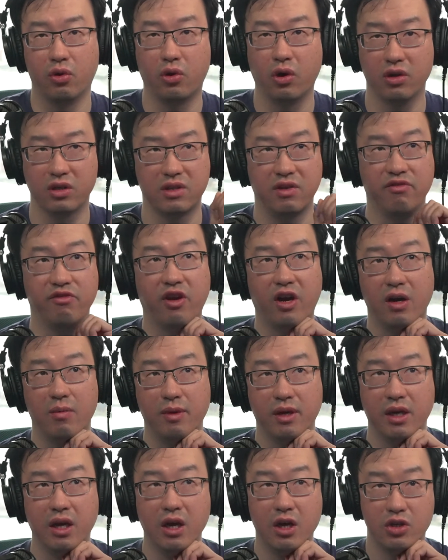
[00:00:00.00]
cost
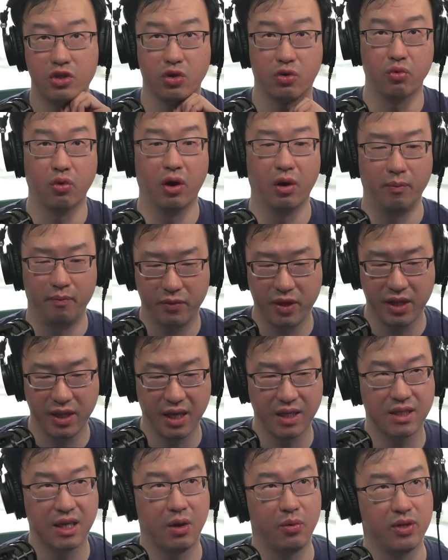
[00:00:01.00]
environment to grow. And
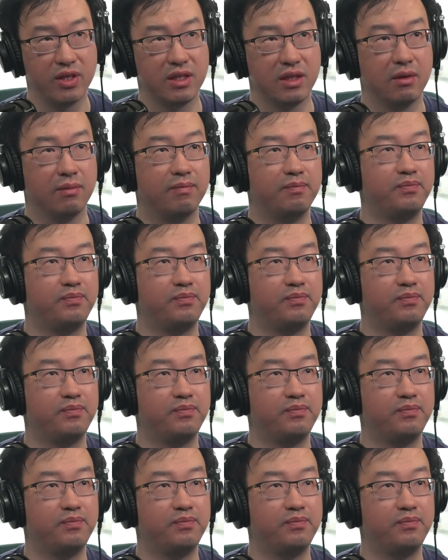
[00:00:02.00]
that's how we see it.